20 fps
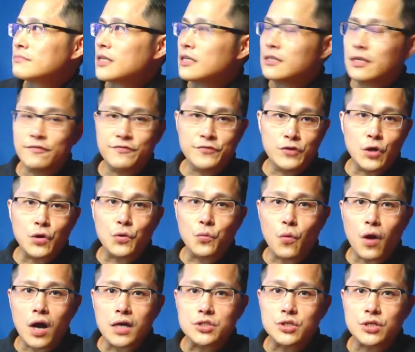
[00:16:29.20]
if you're
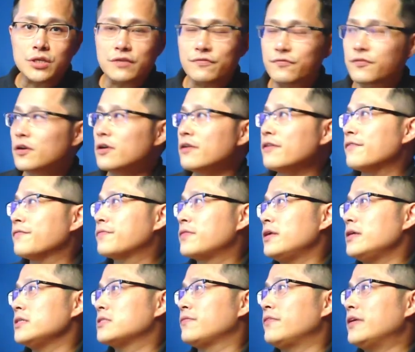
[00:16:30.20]
watching in front of
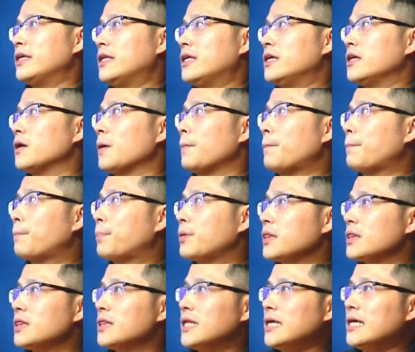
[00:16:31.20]
this video,
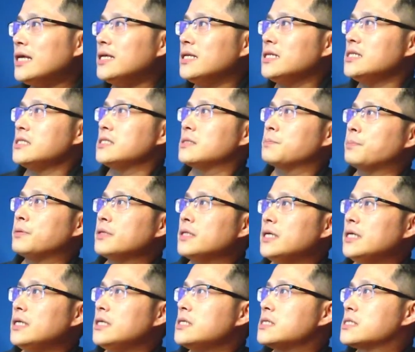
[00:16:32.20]
please
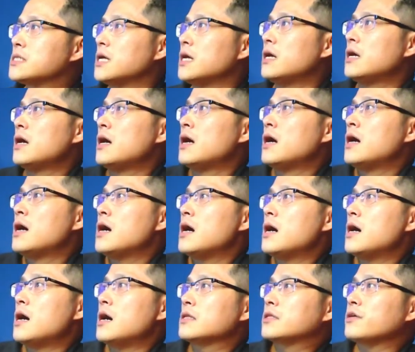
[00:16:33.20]

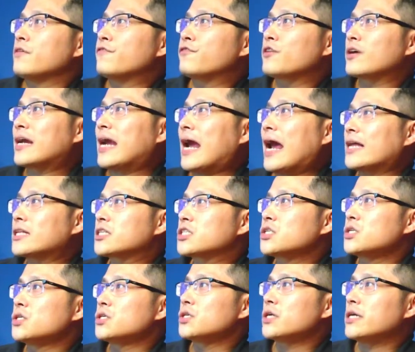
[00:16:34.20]
don't forget
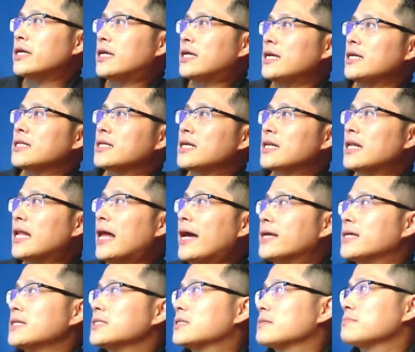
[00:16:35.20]
to hit the like
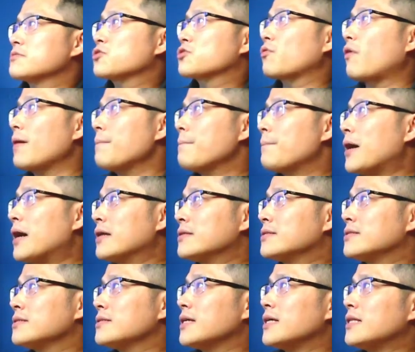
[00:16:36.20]
and subscribe
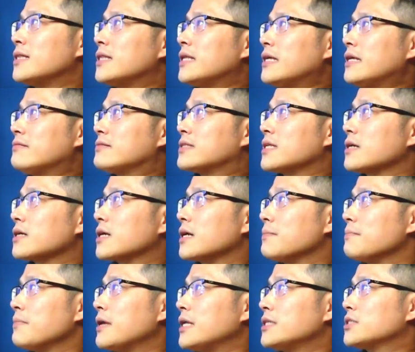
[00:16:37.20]
button and leave some
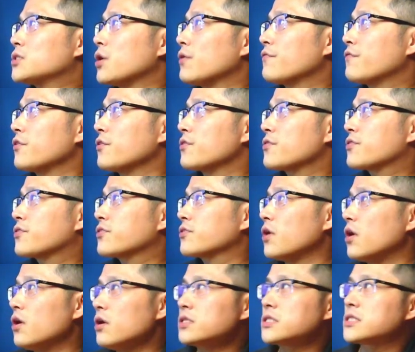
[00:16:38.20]
comments of your
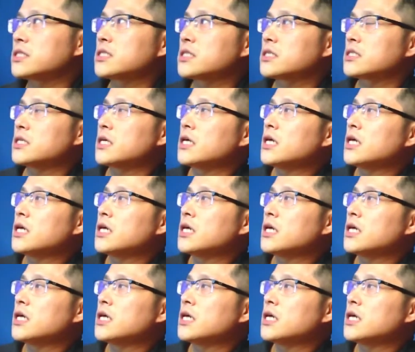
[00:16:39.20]
thoughts